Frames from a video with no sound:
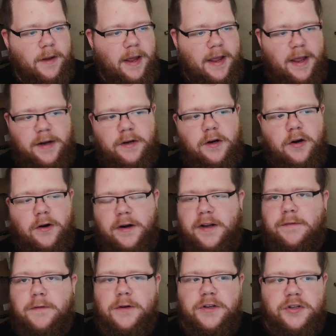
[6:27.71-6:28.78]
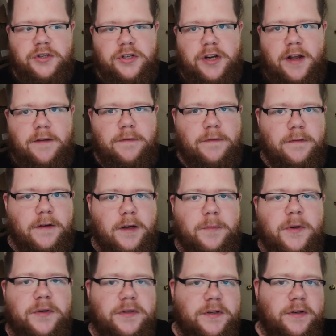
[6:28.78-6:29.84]
at Carnivorous Chef. I'll
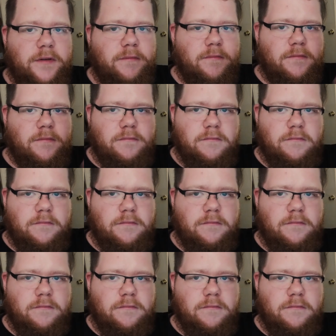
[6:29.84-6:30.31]
post it